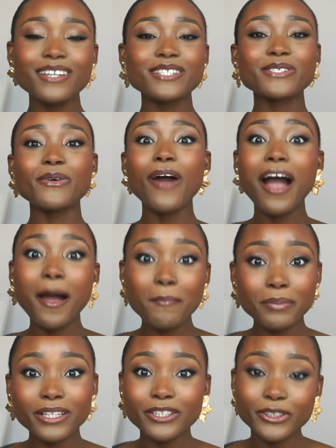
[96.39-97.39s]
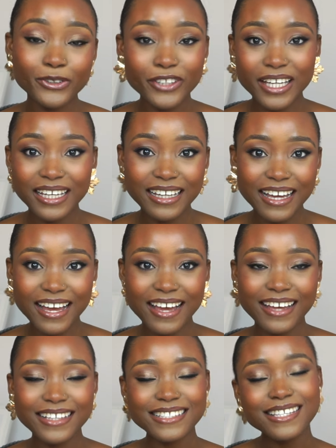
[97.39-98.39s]
So happy new year,
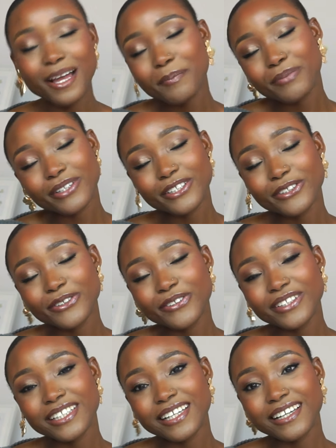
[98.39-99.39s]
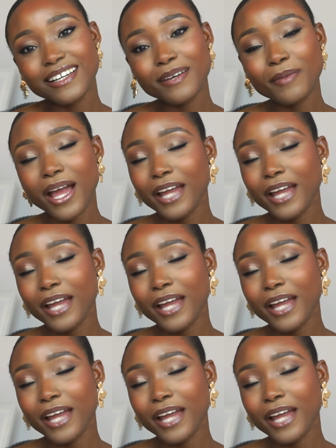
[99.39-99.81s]
guys. Happy new year.